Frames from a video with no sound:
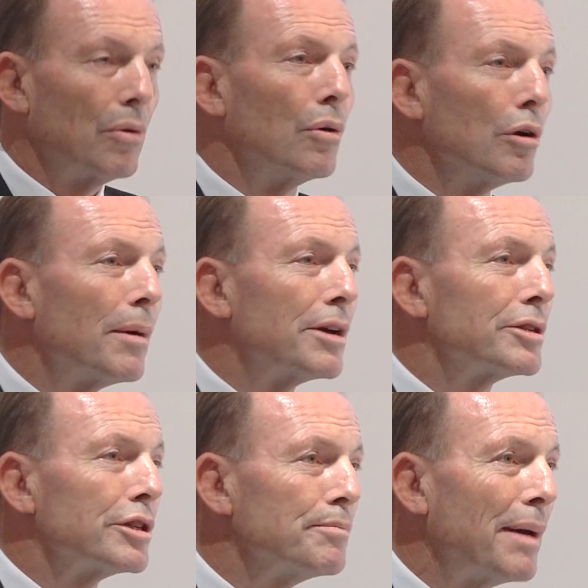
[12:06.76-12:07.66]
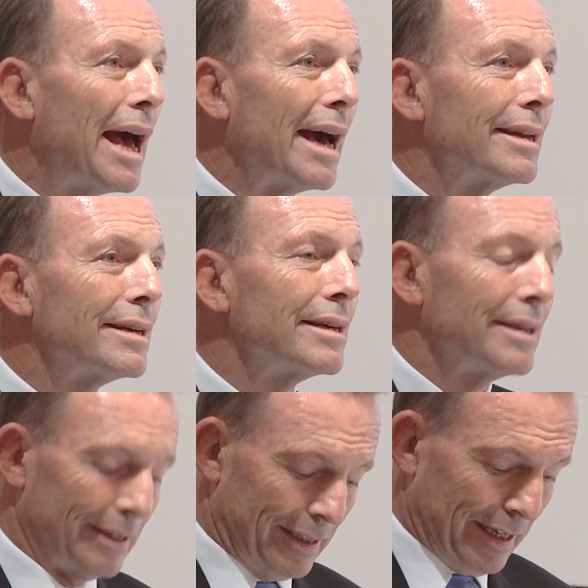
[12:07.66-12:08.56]
Almost as bad
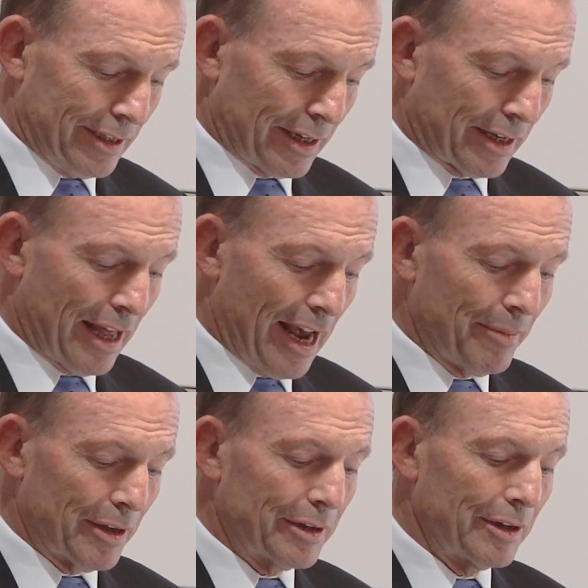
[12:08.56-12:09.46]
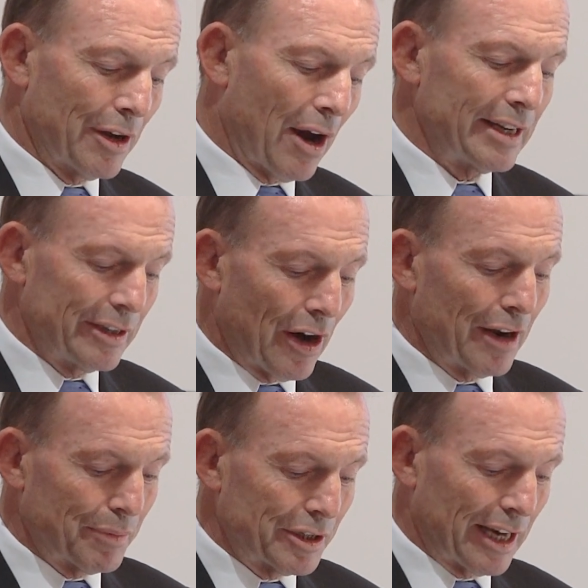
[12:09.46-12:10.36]
is the claim that
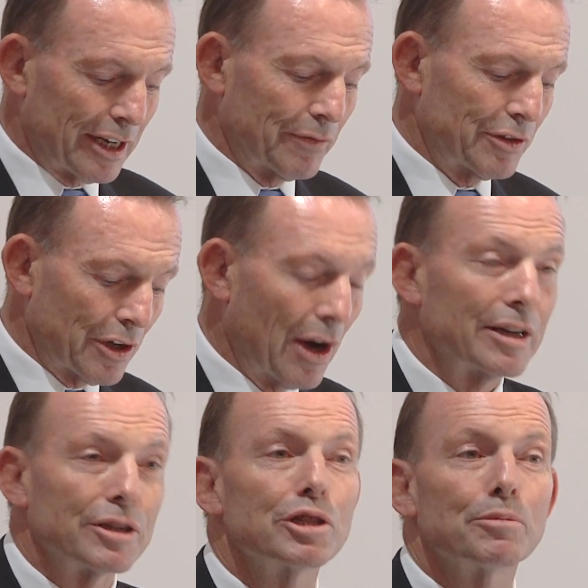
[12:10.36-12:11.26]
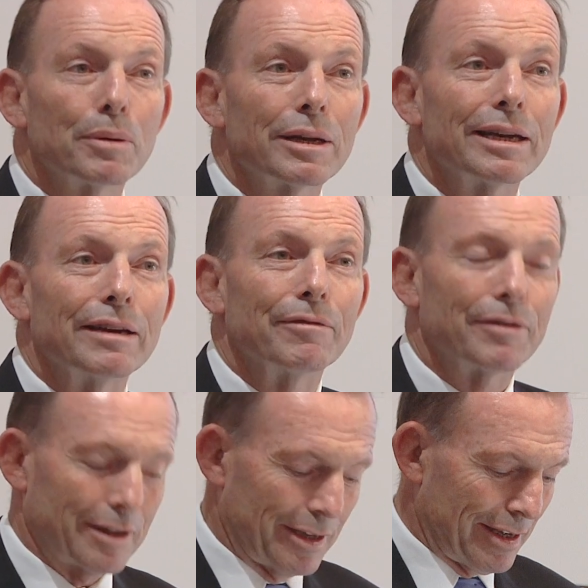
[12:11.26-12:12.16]
99% of scientists believe,
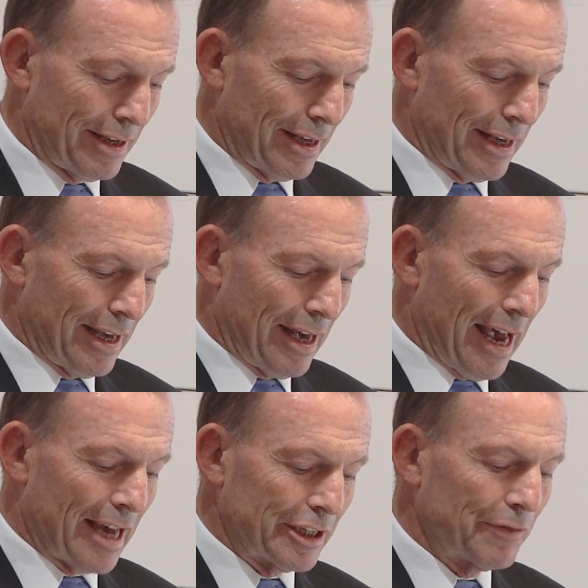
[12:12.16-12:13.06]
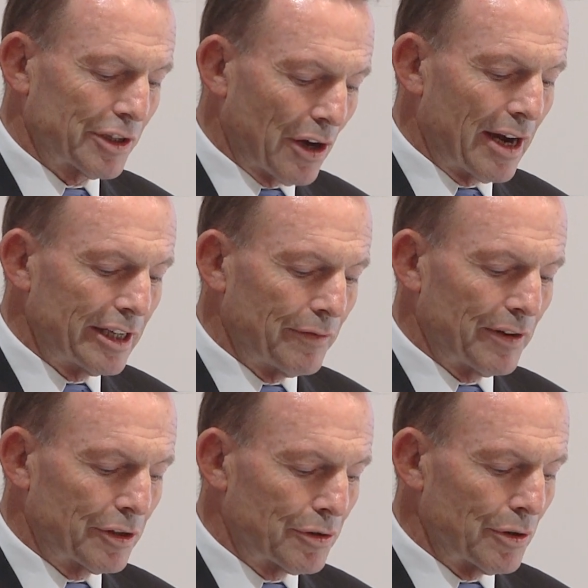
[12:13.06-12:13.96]
as if
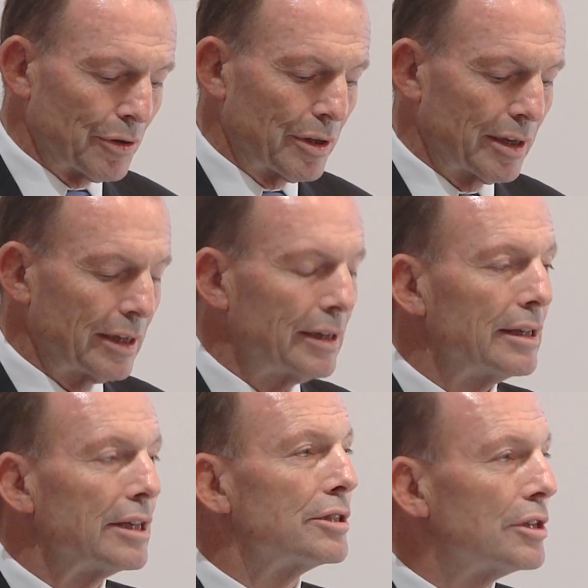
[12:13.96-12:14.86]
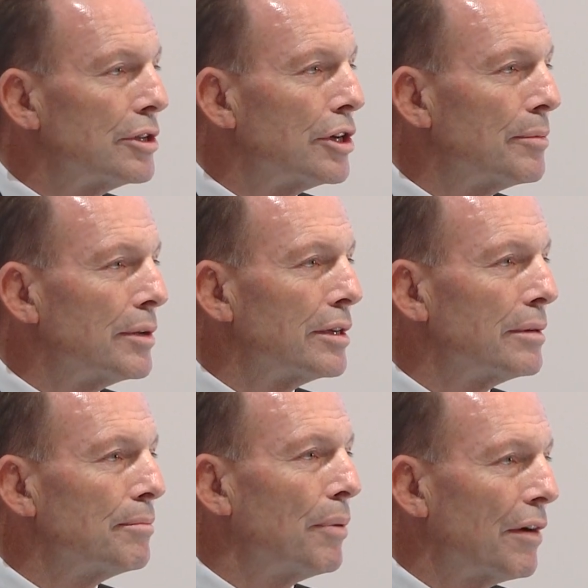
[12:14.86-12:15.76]
scientific truth is determined
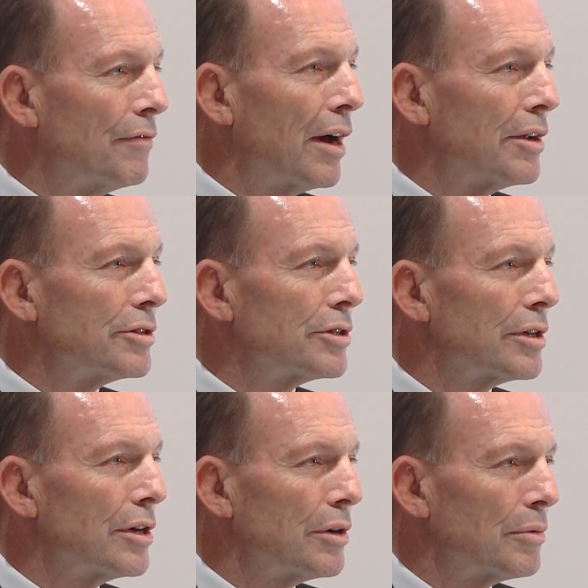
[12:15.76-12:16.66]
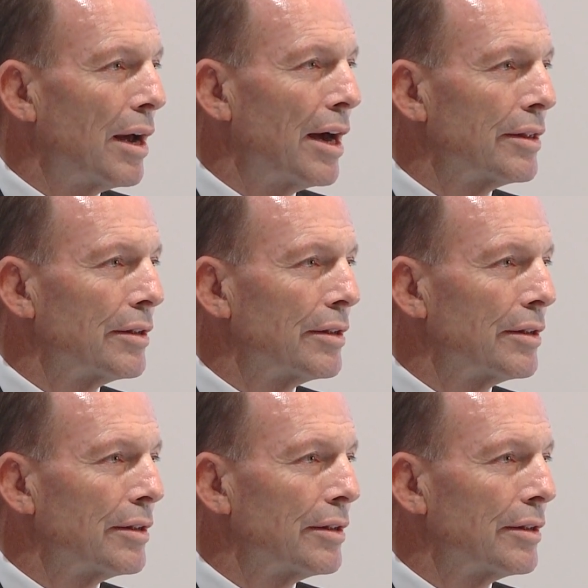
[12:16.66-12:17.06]
by votes rather